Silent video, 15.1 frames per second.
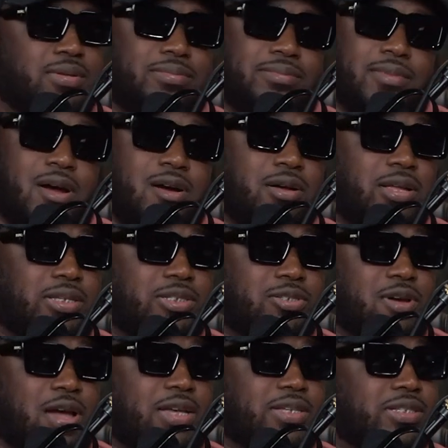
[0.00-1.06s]
Bro, he's
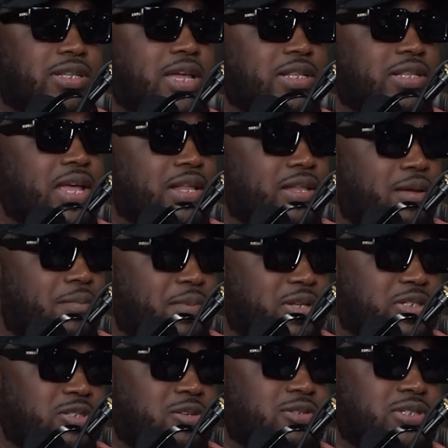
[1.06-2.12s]
crazy. That
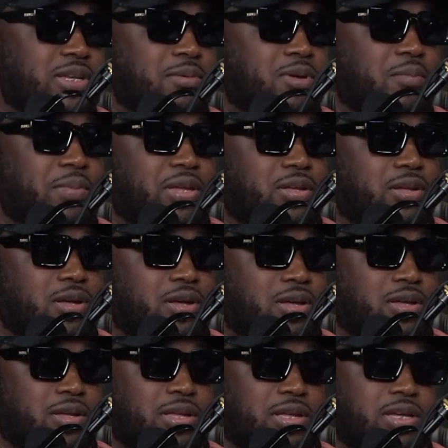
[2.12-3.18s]
Minnesota team going to be
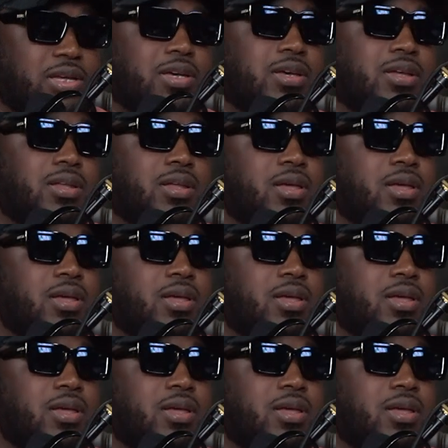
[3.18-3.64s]
good.